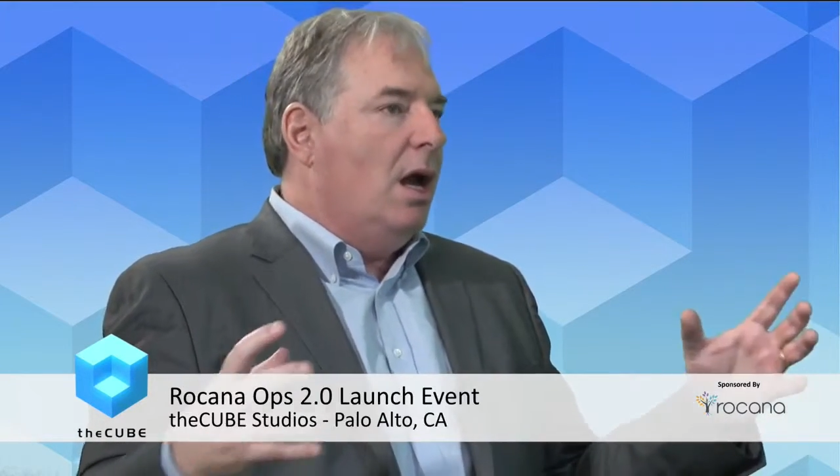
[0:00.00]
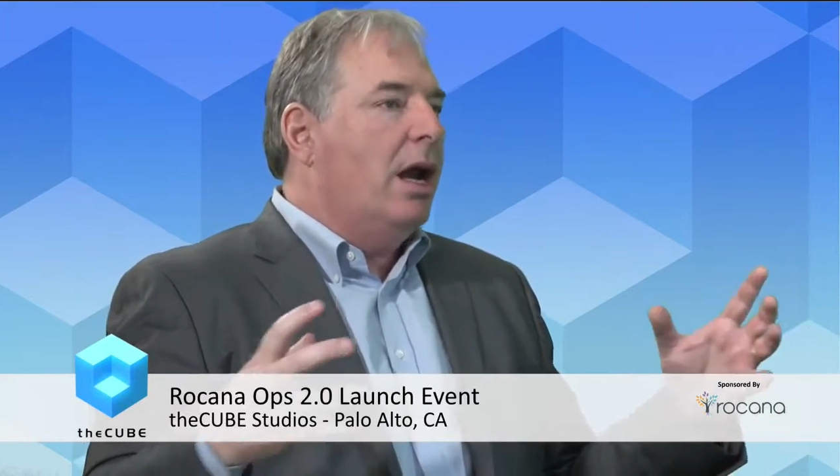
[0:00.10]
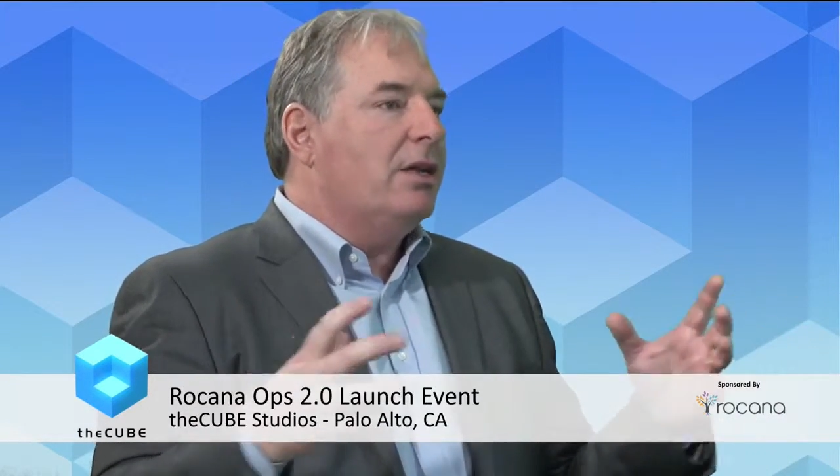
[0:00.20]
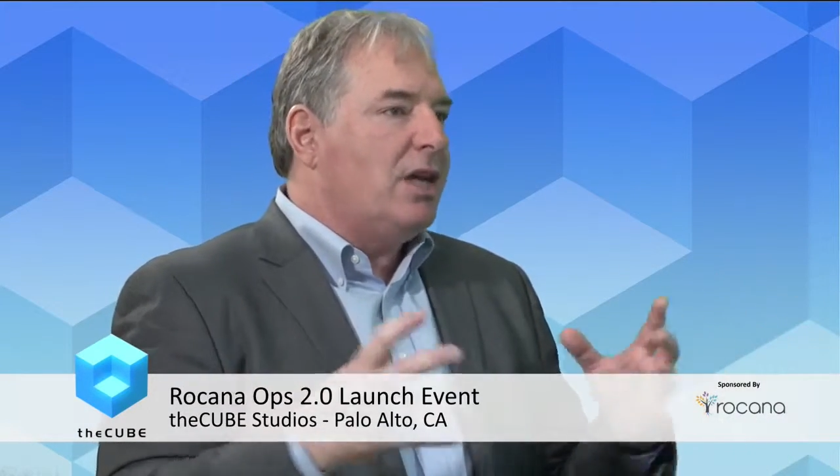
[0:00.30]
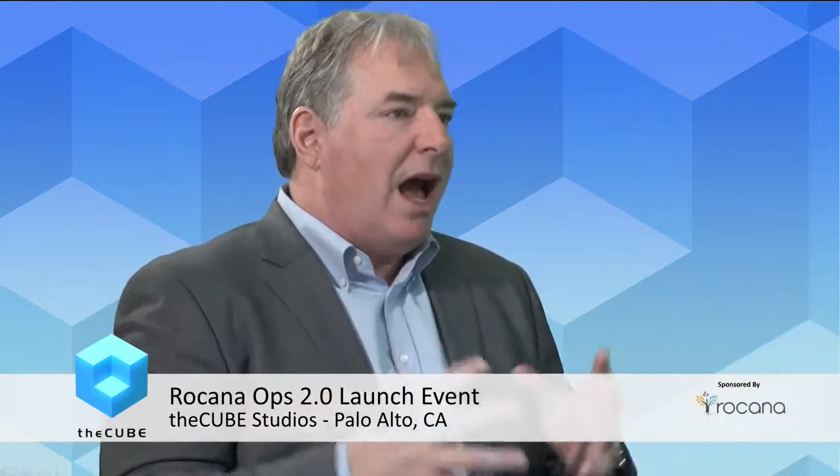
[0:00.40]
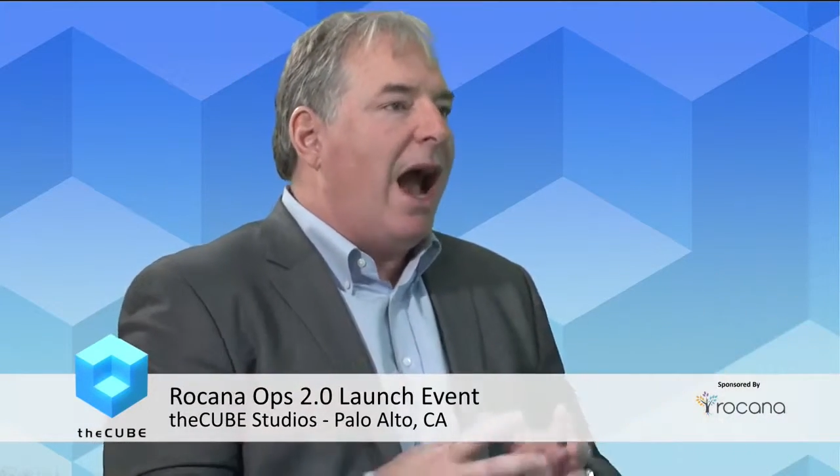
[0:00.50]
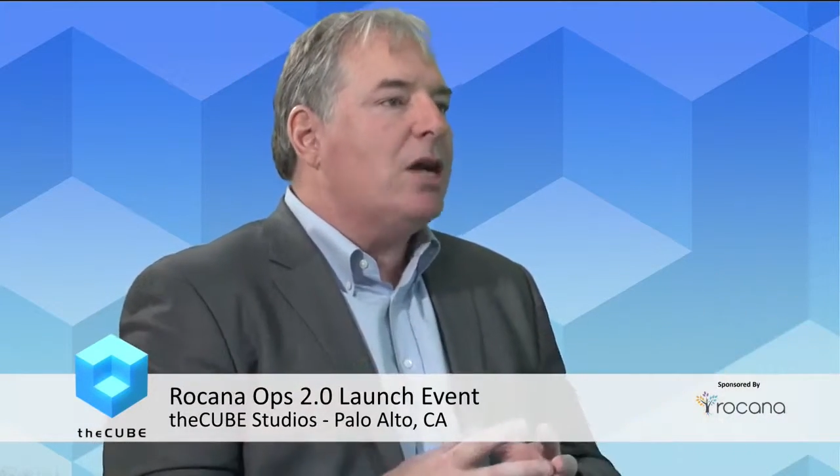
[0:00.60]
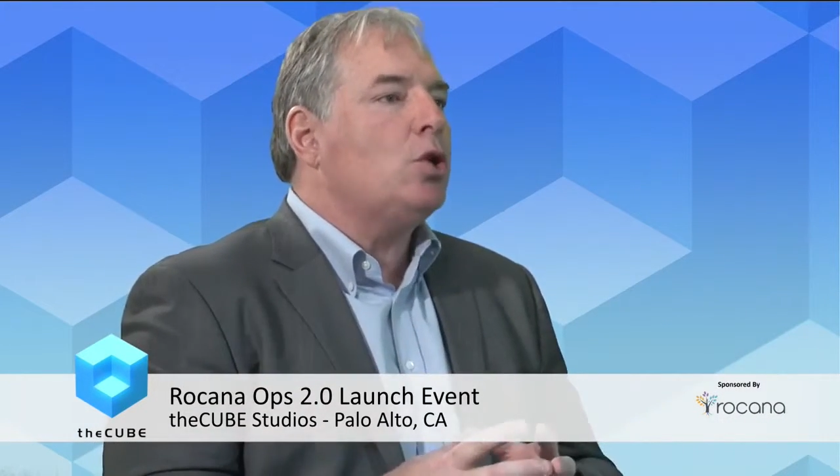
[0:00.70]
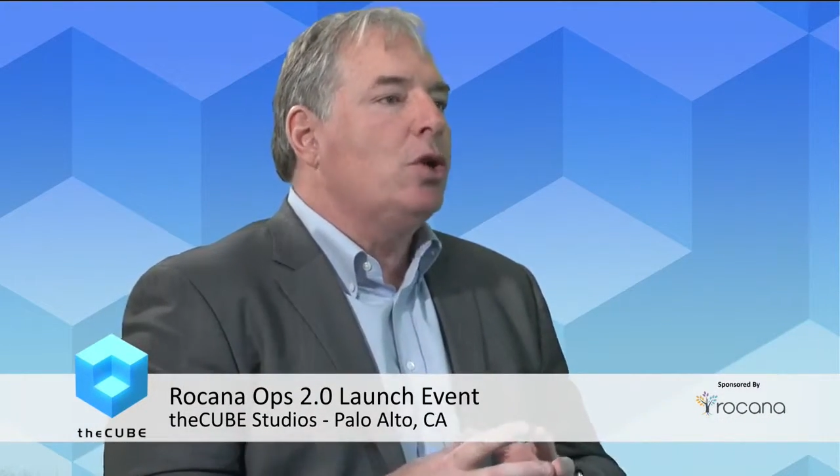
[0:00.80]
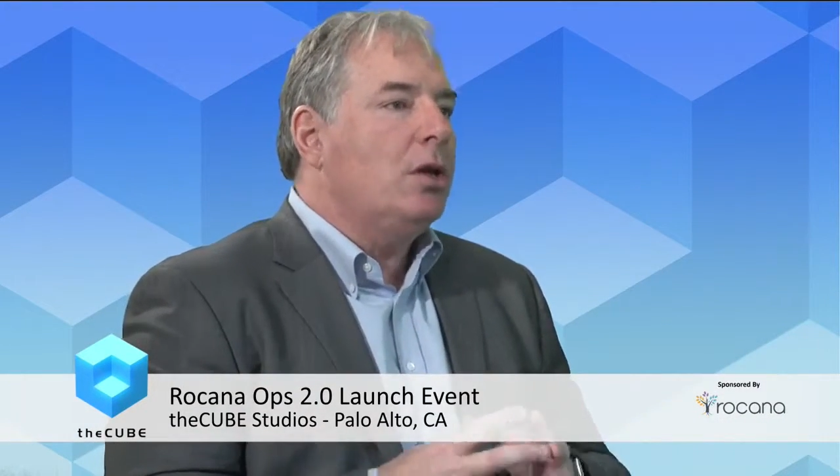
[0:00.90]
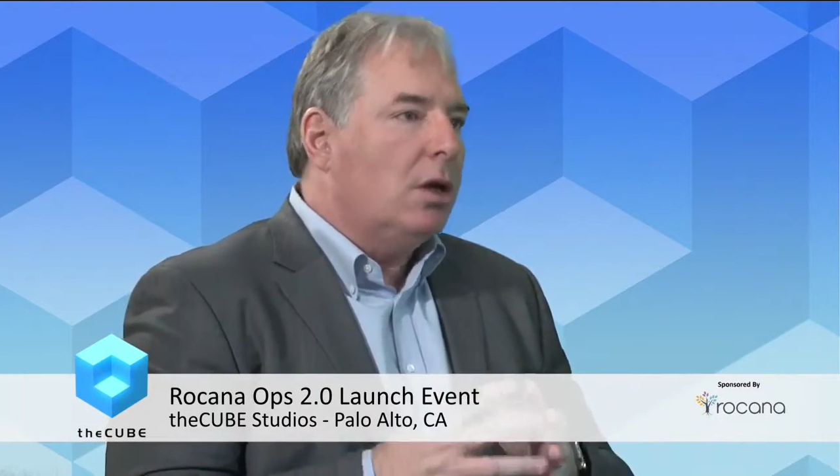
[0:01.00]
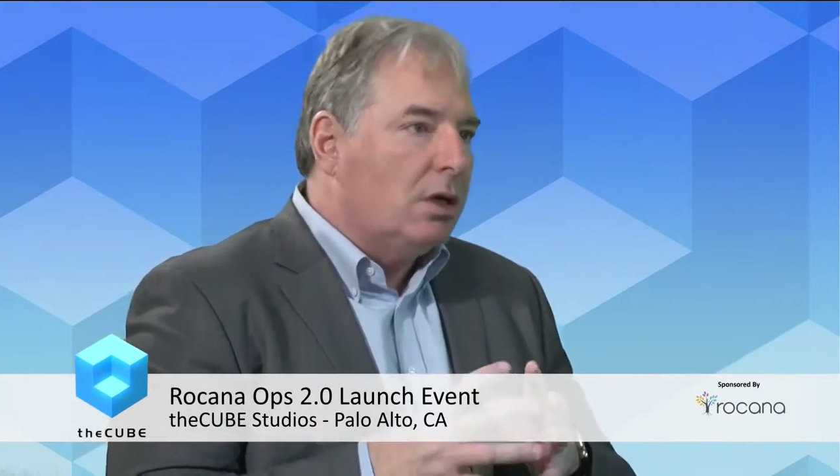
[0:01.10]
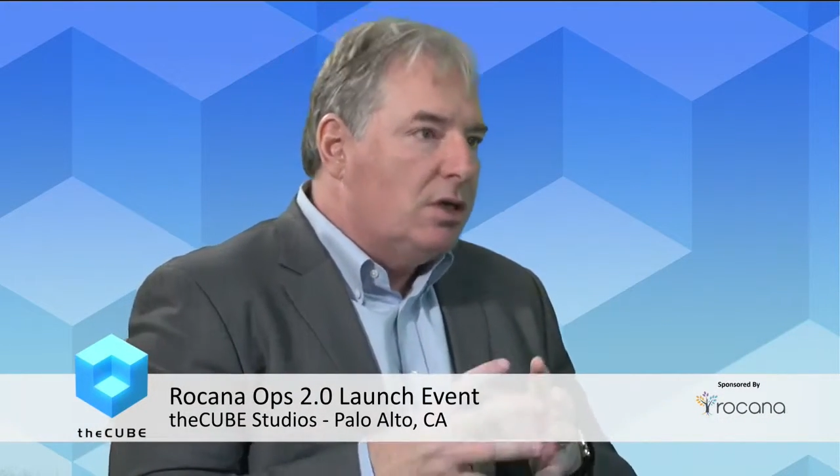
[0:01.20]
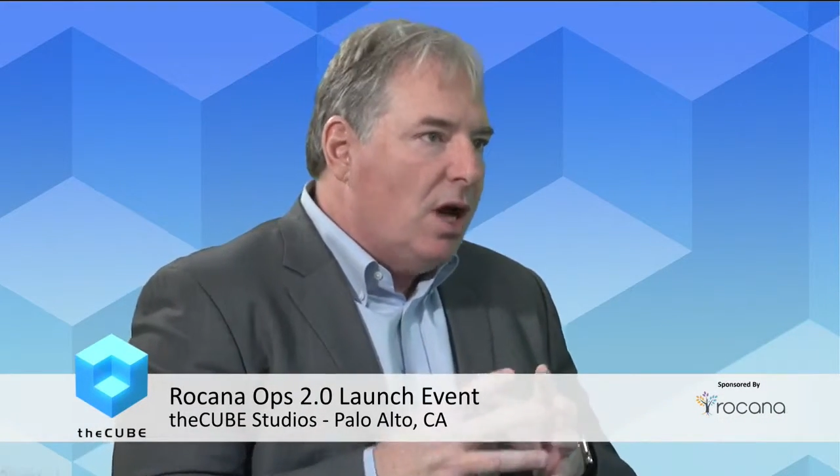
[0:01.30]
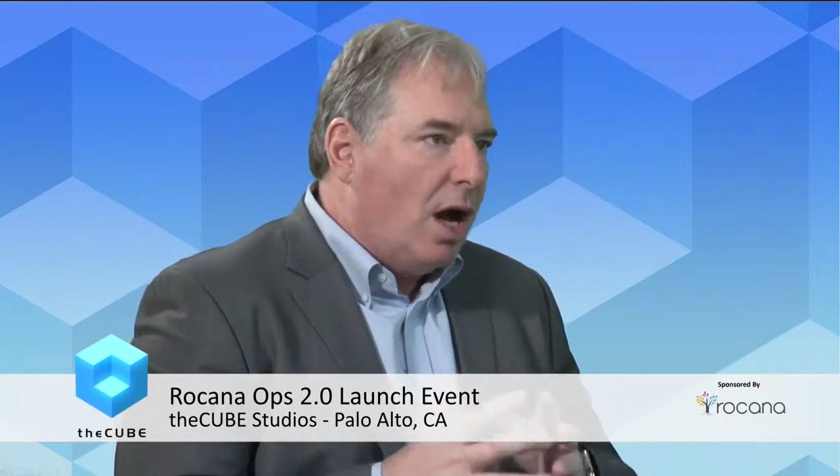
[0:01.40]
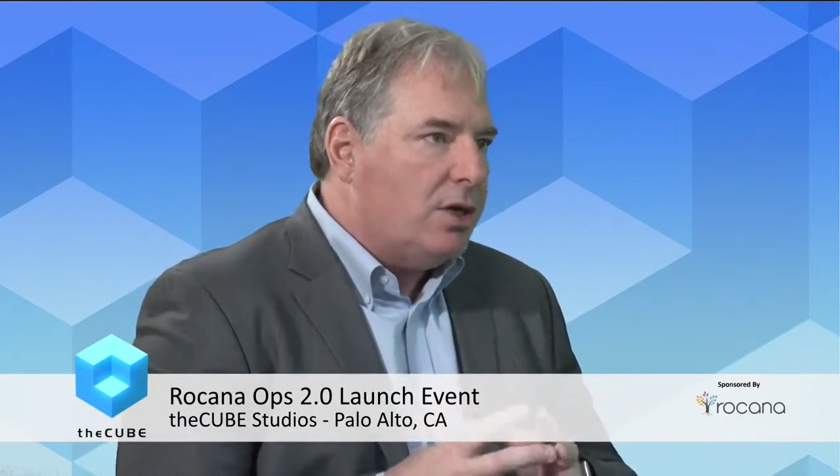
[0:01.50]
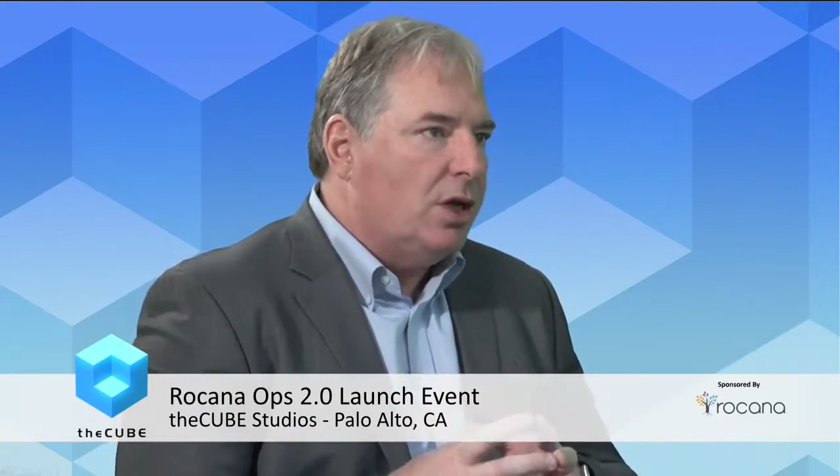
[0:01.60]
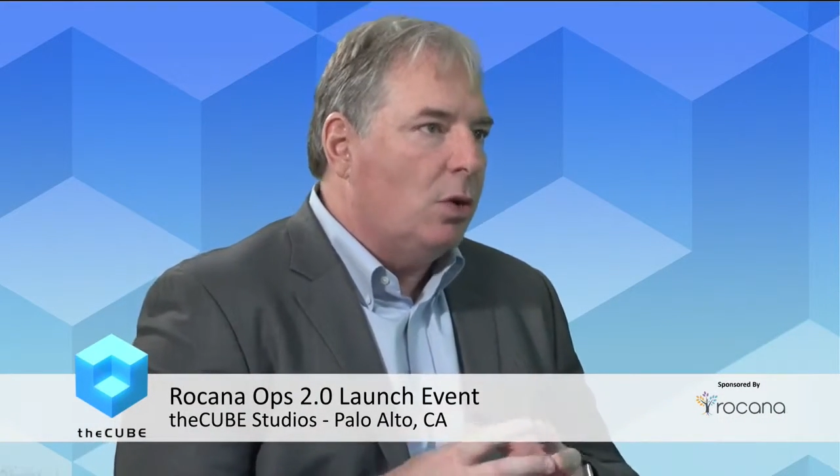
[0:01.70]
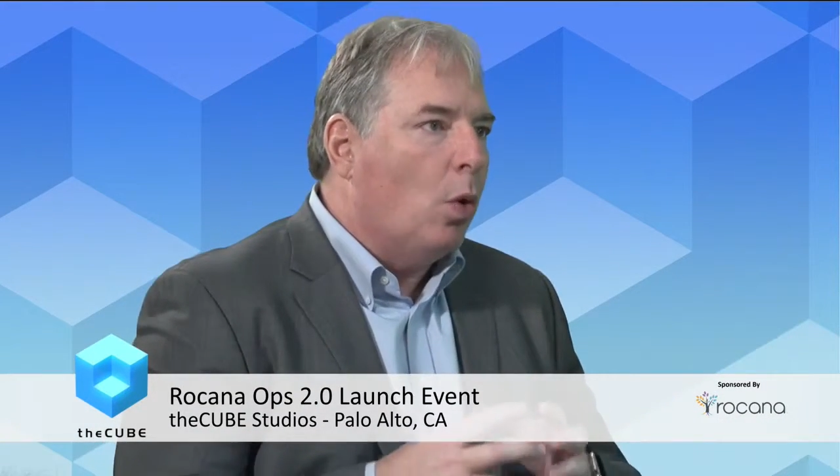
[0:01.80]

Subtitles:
it's actually conducting